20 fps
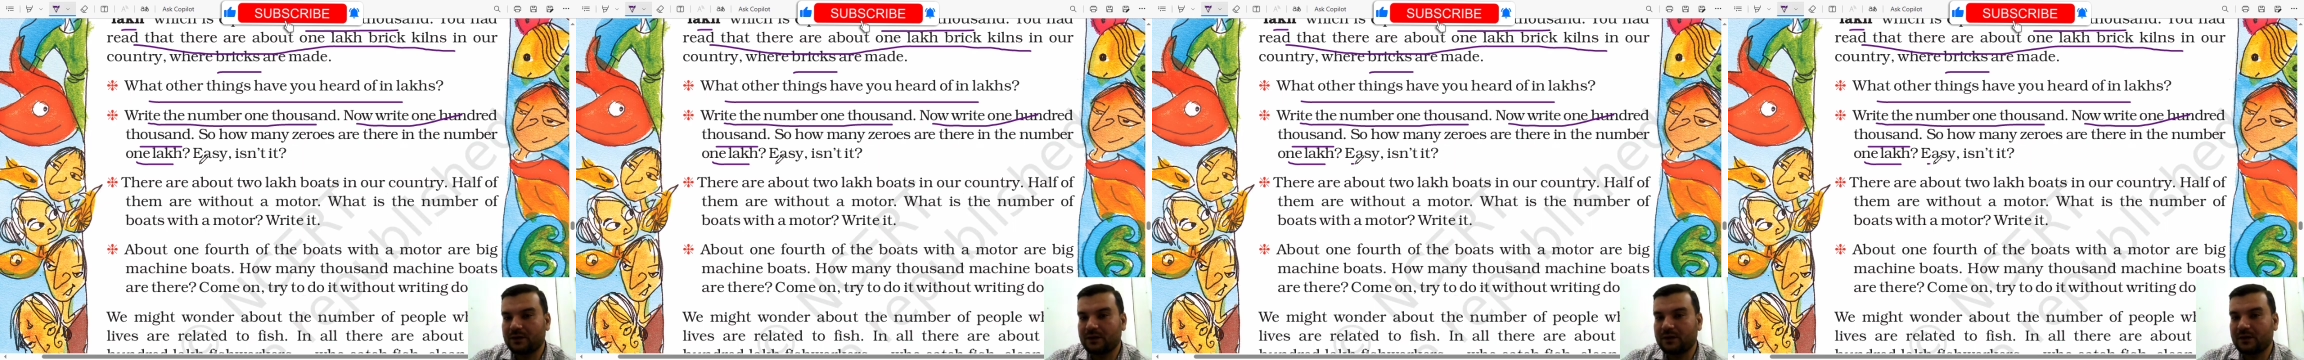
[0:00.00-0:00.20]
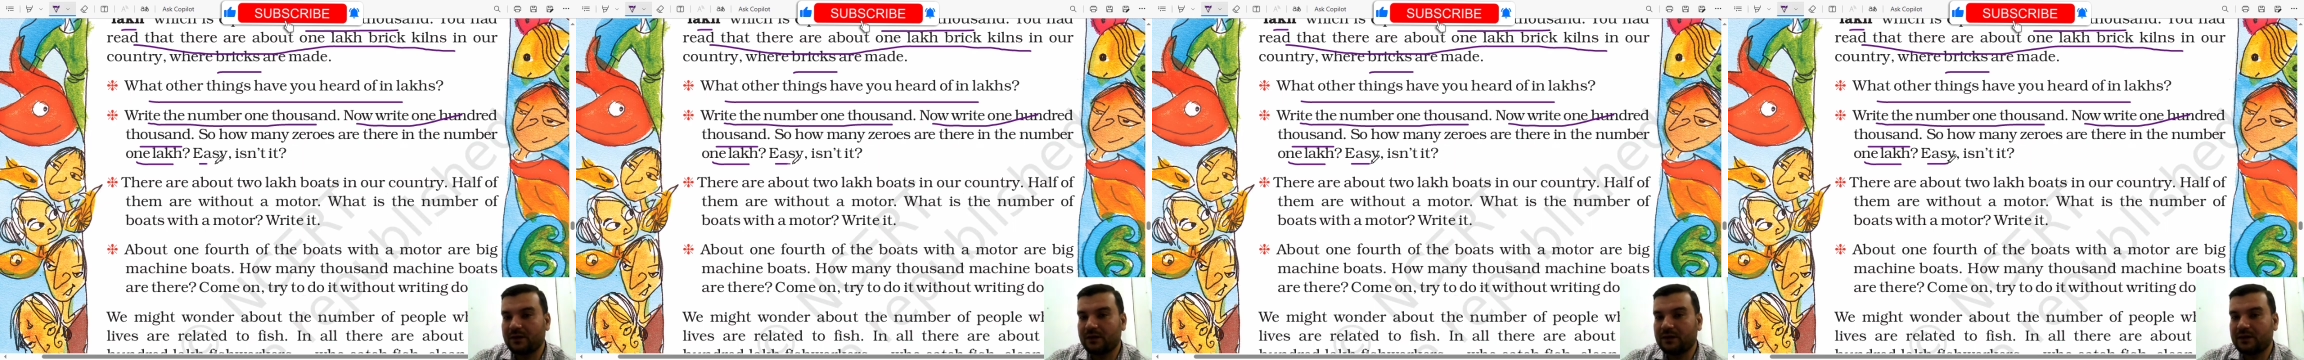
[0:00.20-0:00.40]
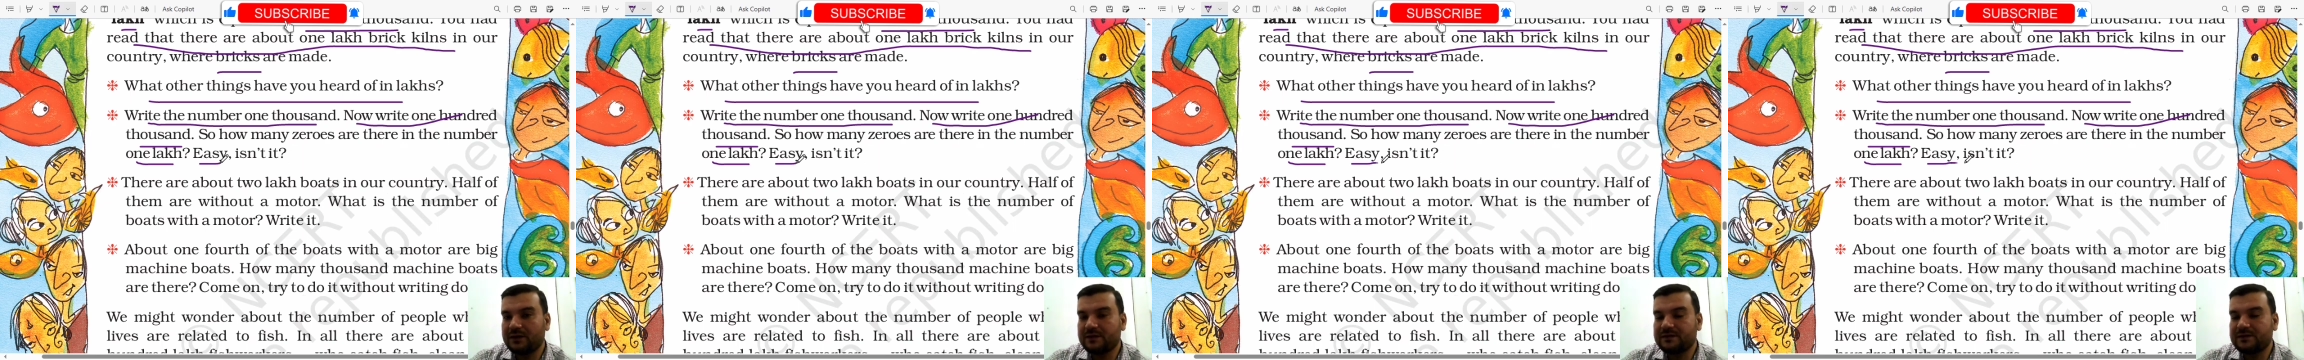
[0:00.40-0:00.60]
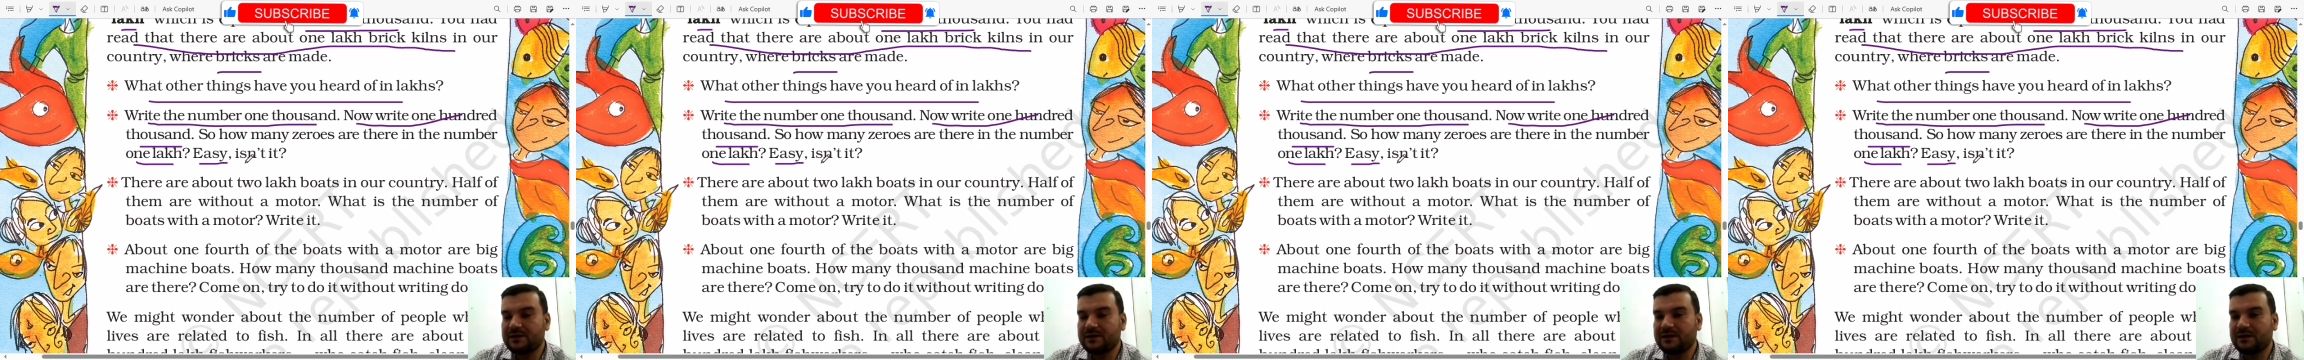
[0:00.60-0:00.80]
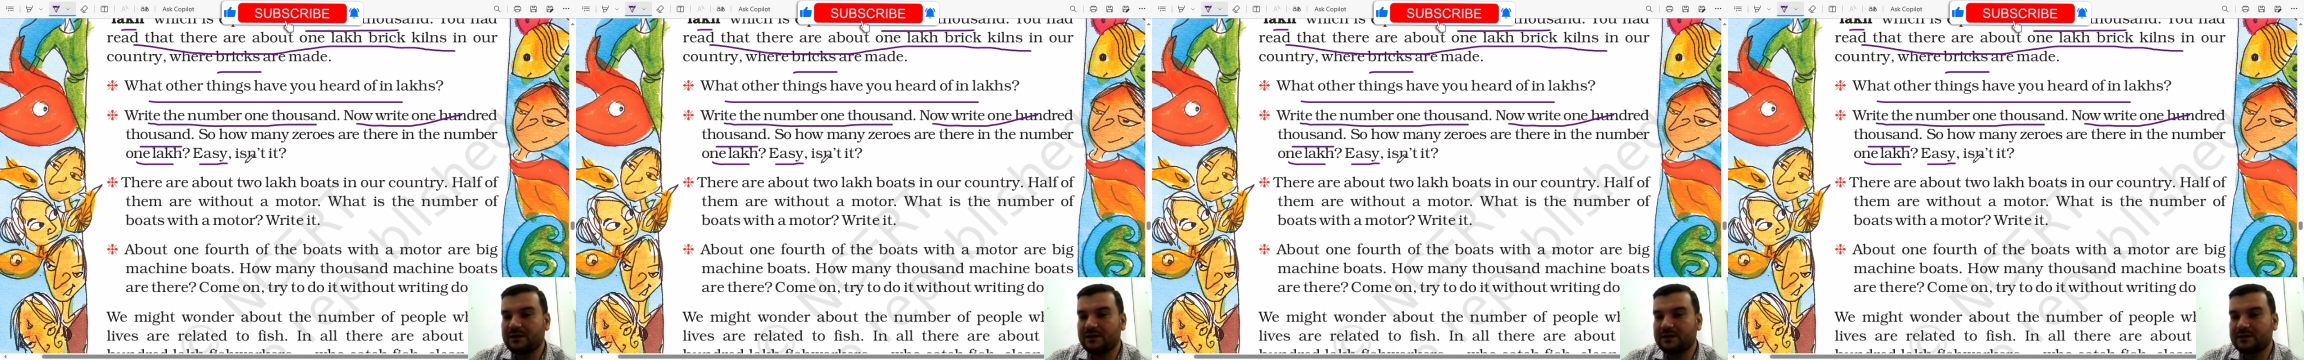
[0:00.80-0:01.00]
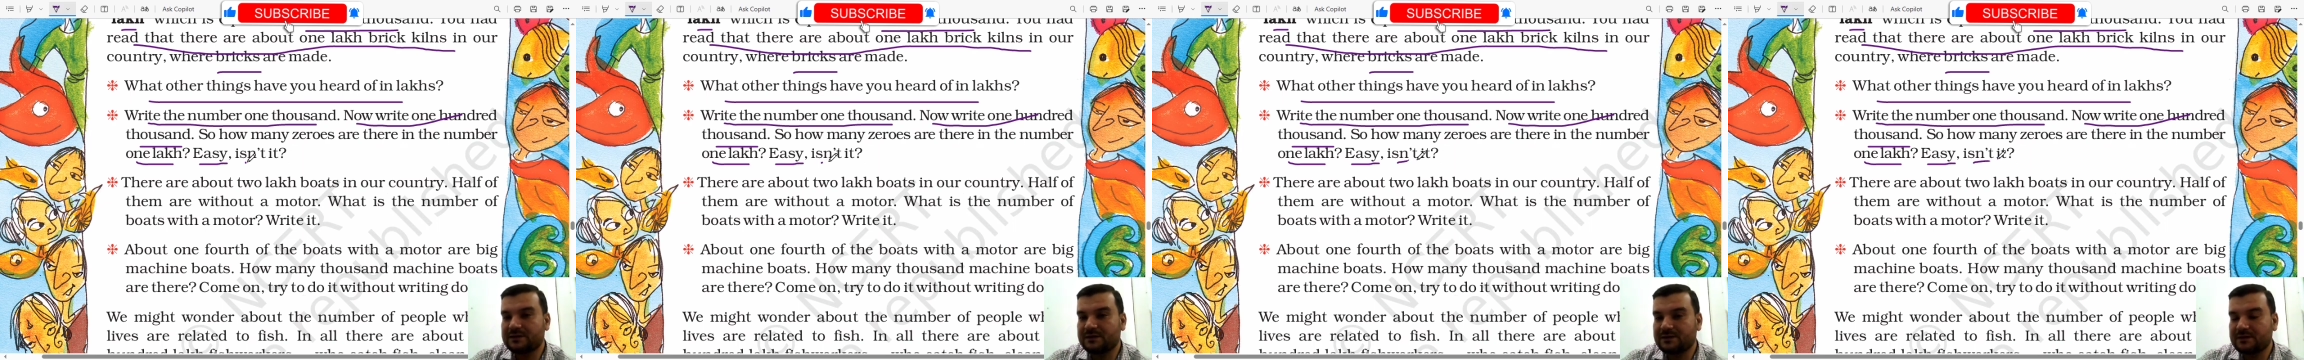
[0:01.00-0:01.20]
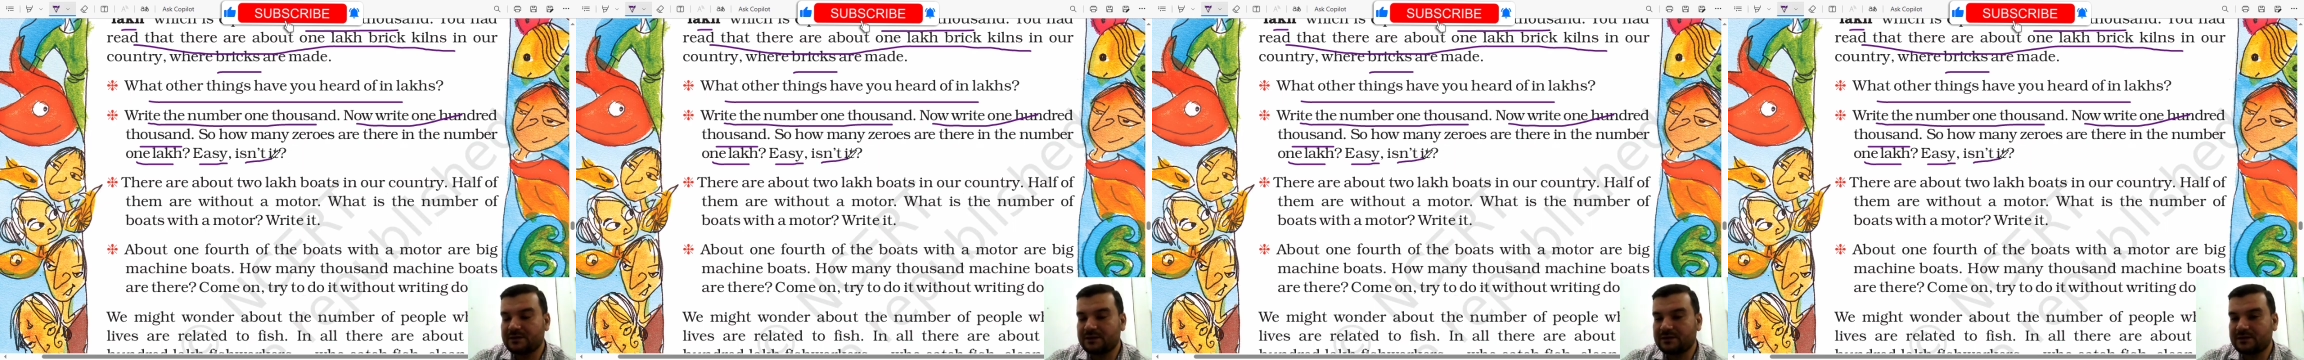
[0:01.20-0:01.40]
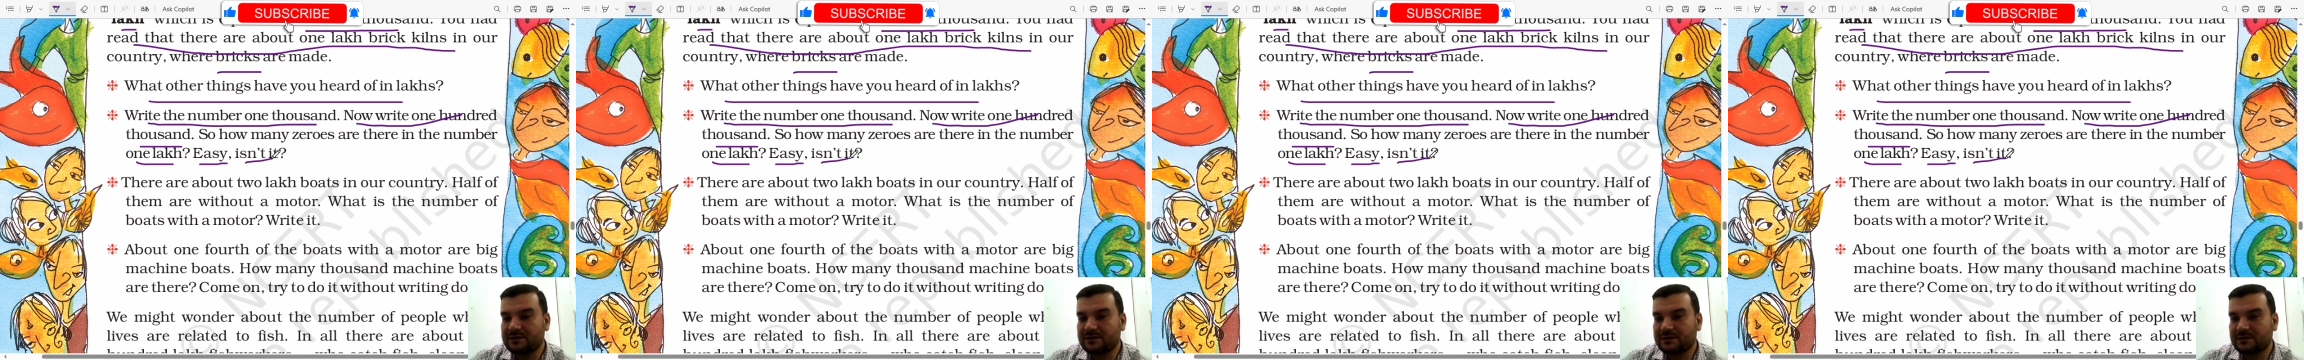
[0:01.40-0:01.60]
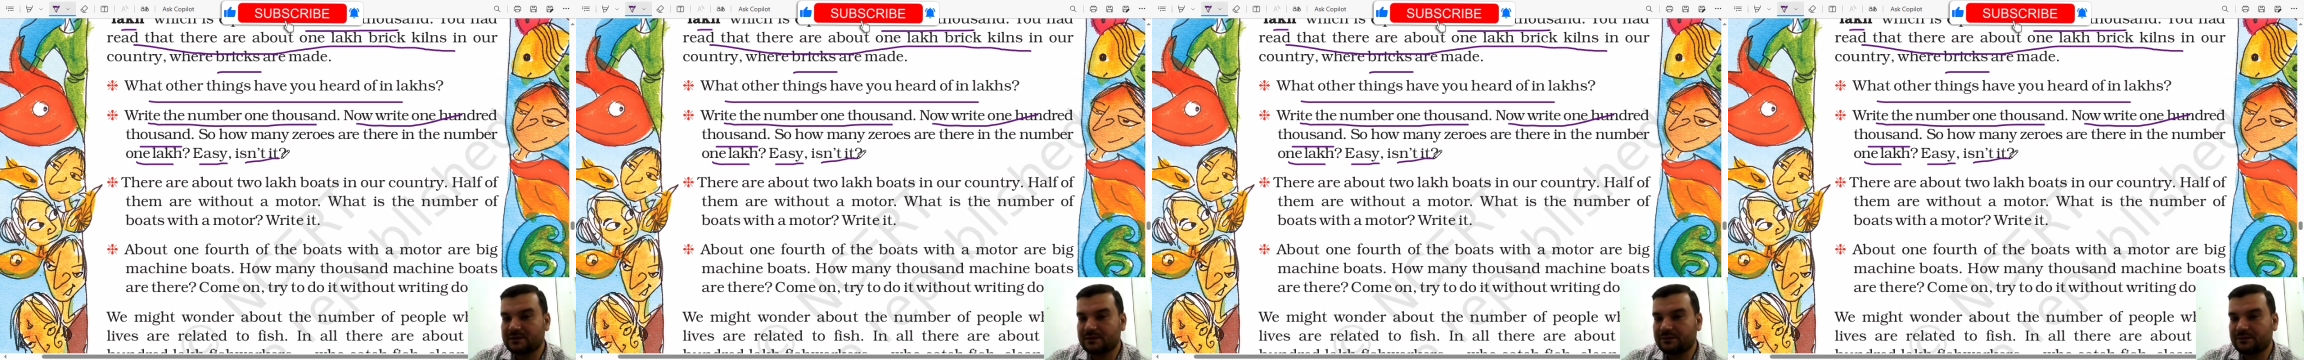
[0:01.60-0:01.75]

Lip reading: Easy, isn't it?